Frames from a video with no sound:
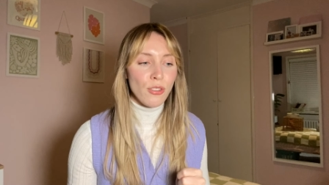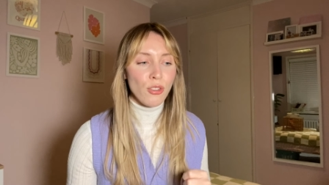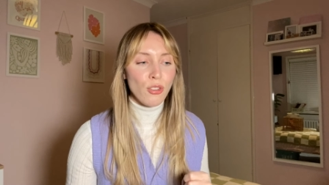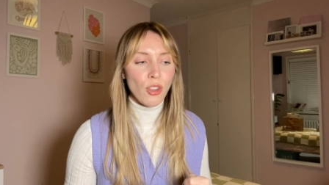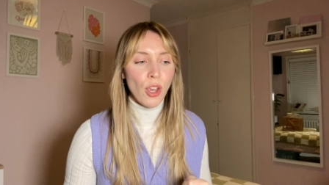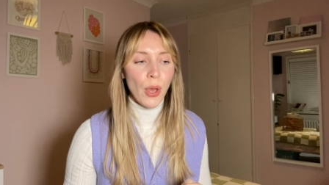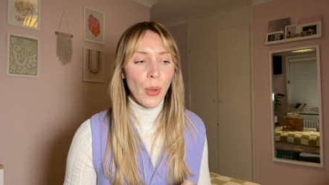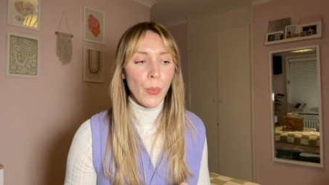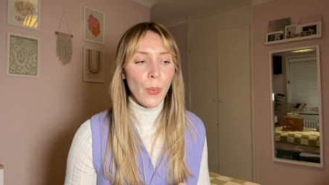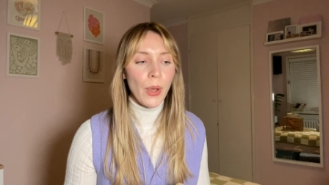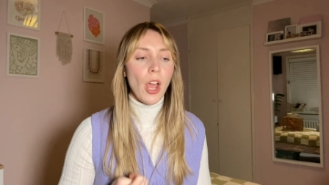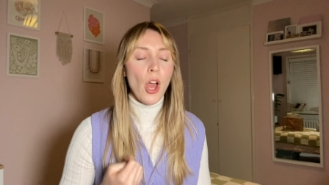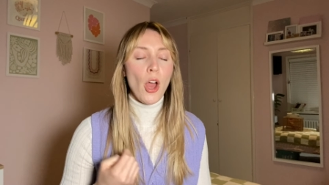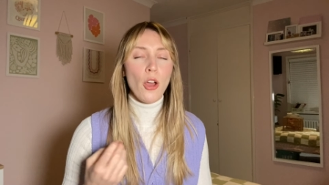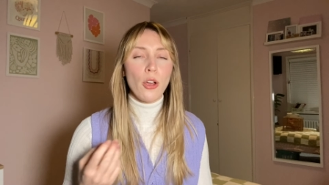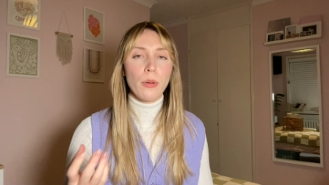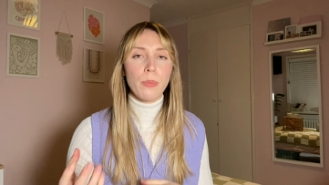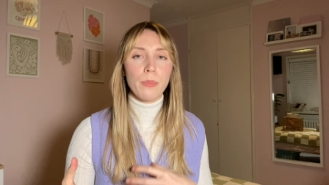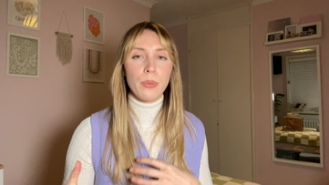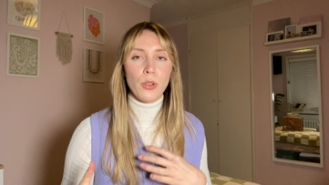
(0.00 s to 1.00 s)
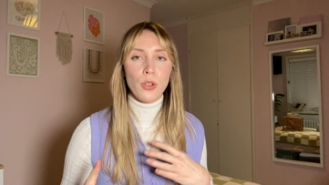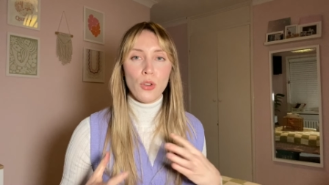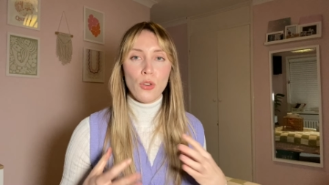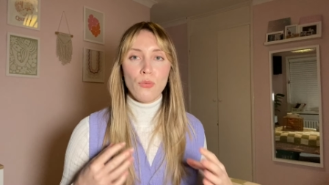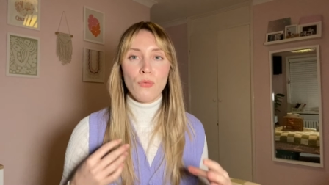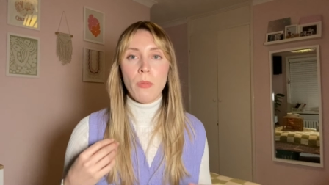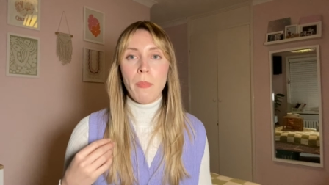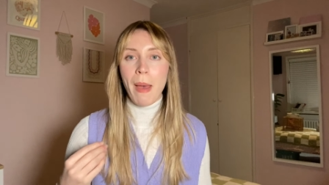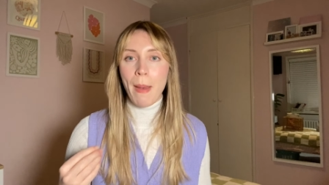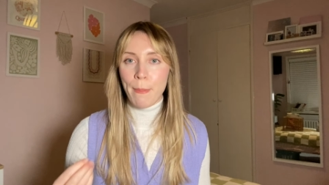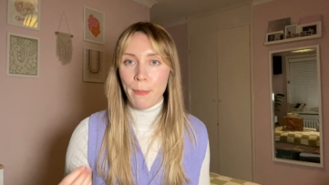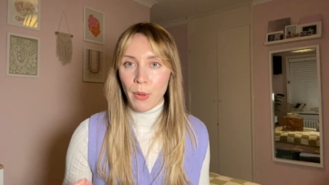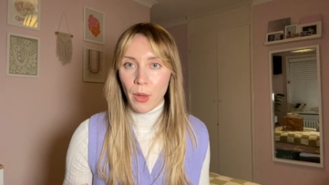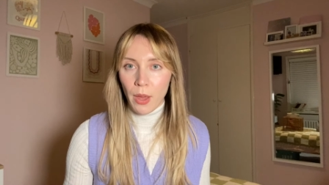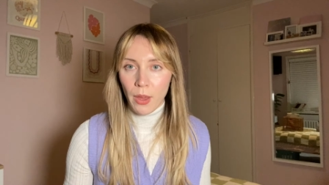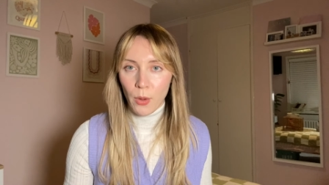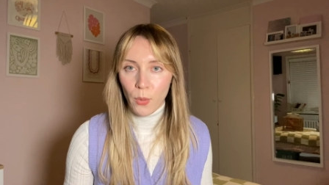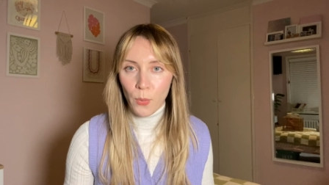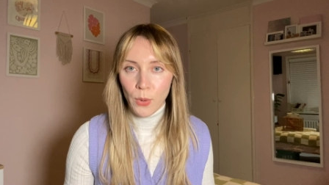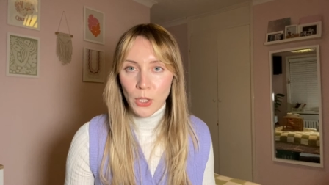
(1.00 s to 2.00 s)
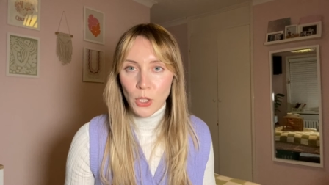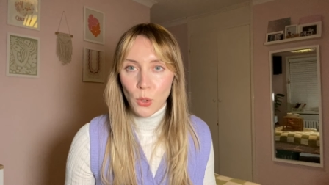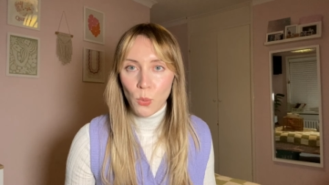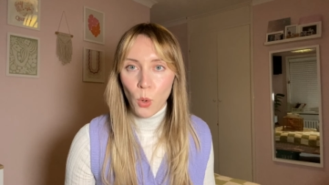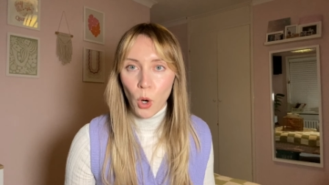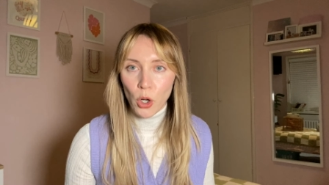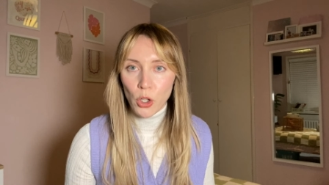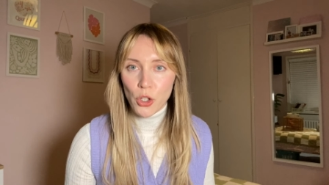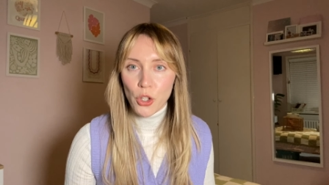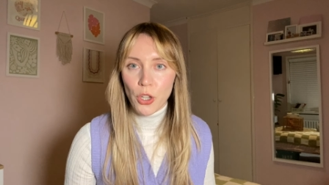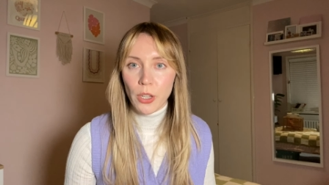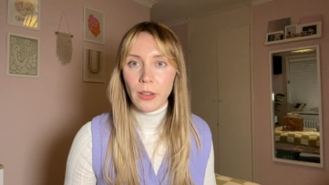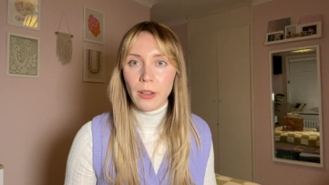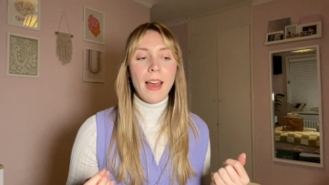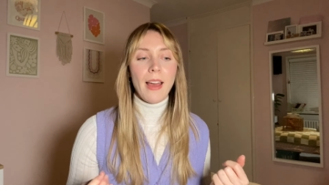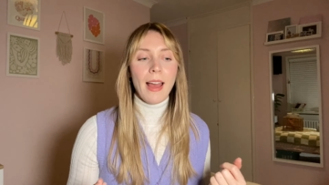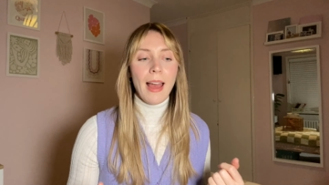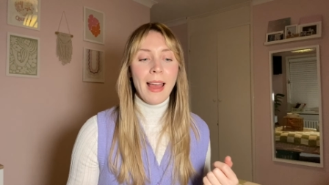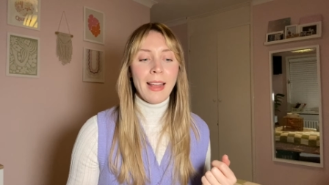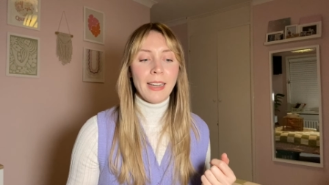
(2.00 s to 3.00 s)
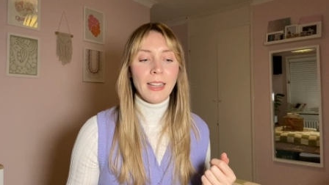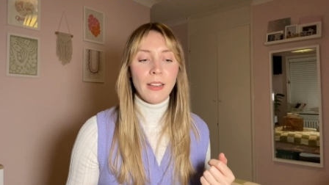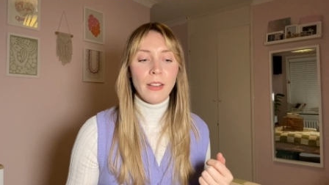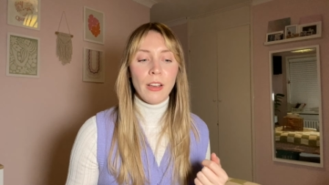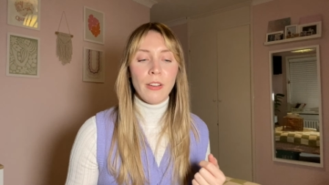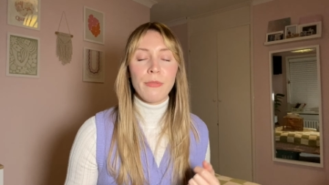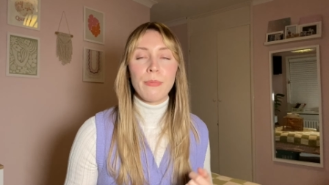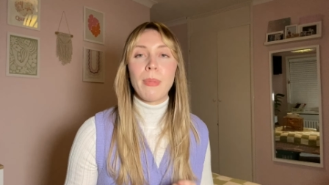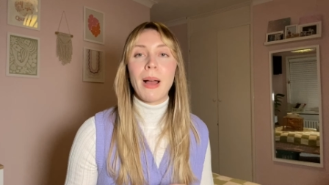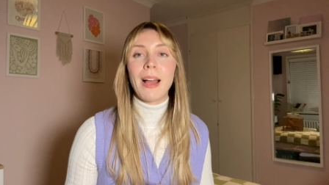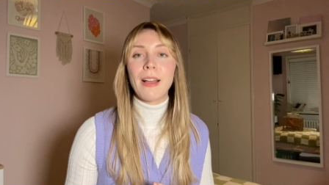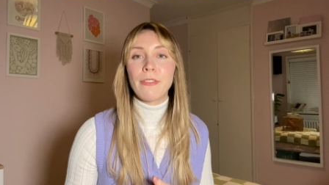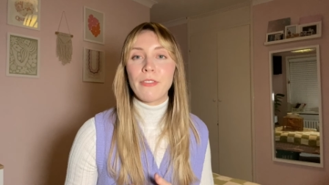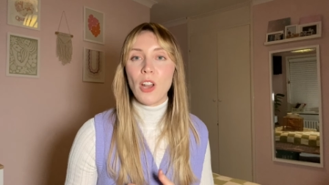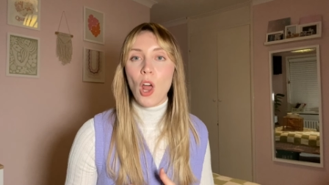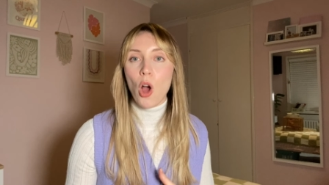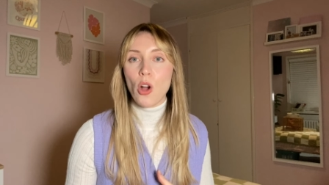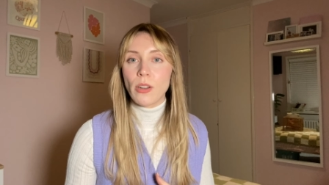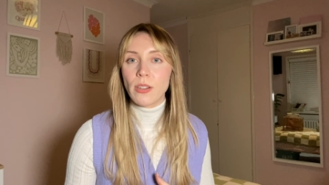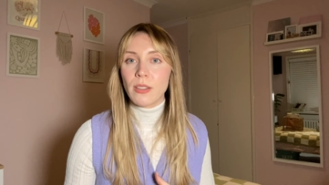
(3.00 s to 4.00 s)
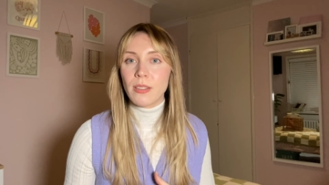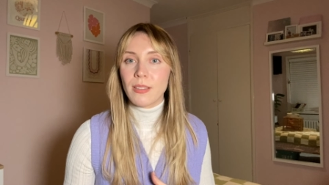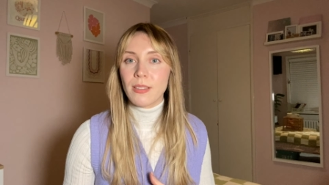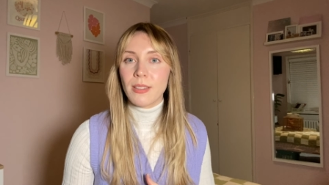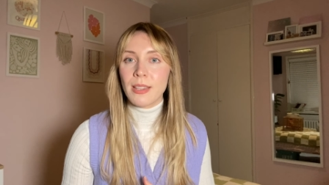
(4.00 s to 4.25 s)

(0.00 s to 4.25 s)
So I hope you remember when you're watching that any of my vlogs,